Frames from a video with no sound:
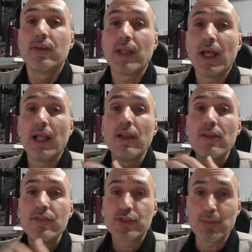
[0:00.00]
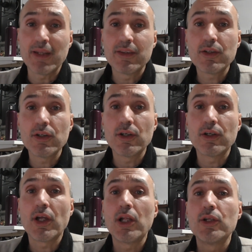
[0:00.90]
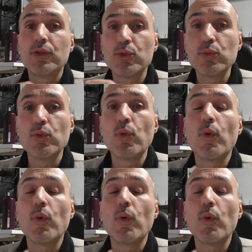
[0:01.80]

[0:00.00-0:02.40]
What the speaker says: tell semantic kernel to